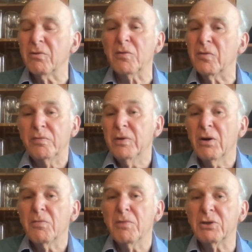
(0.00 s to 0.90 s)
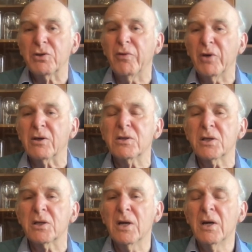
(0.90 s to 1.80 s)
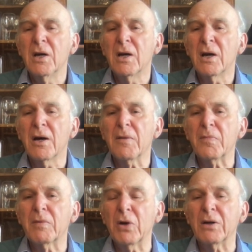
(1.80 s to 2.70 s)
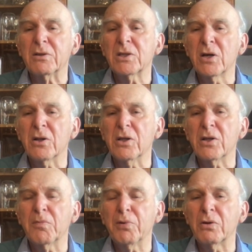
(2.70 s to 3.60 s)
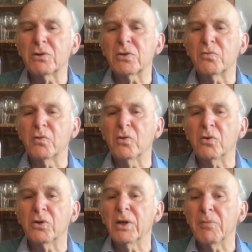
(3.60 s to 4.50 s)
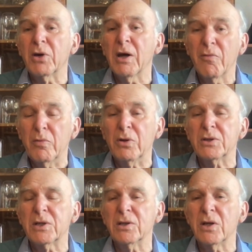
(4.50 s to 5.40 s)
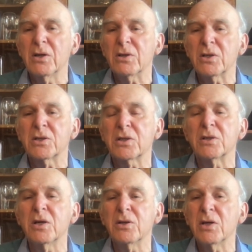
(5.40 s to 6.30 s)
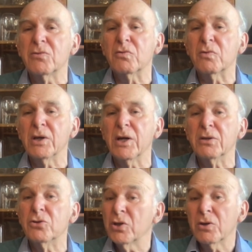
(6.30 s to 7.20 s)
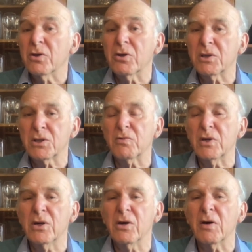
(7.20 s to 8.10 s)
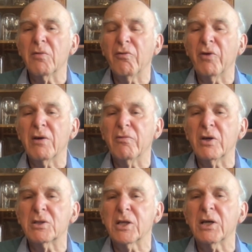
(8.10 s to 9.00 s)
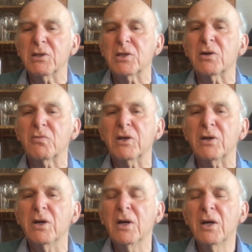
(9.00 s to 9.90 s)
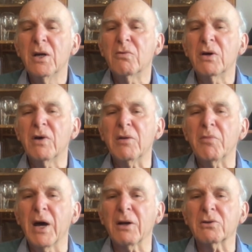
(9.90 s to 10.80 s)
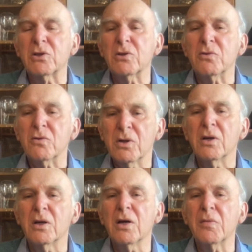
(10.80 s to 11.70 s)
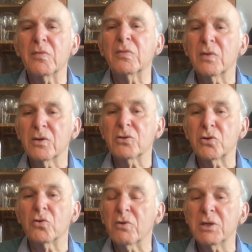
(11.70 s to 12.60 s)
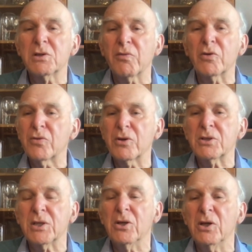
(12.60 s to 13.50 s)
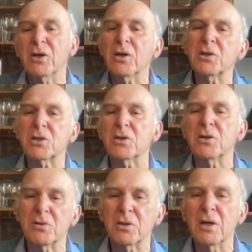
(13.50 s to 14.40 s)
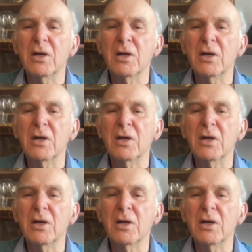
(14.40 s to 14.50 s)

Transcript: were, major figures. But certainly the post-war Labour government, it didn't really endure, as we know. I mean, 5 years later, we went back to the Tories for 13 years and